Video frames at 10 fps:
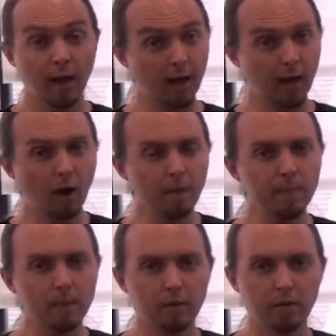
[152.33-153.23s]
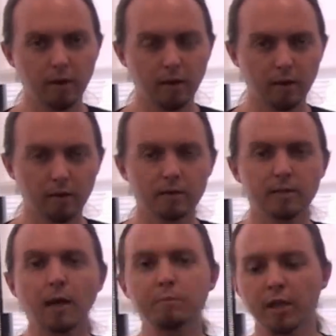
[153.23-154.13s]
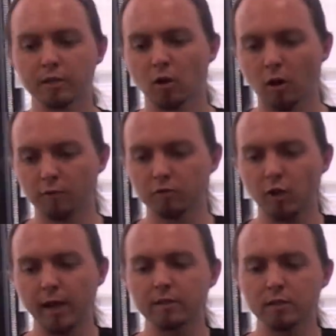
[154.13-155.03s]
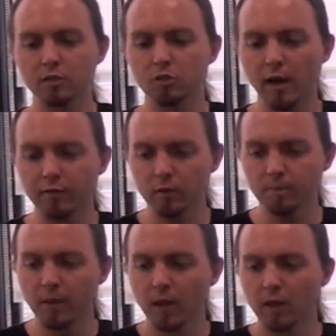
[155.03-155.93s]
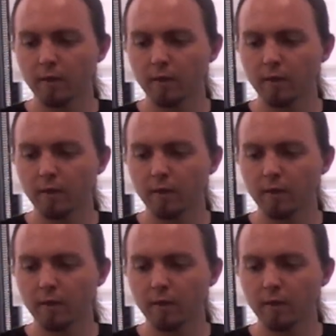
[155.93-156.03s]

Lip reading: On the subject of trains and travel,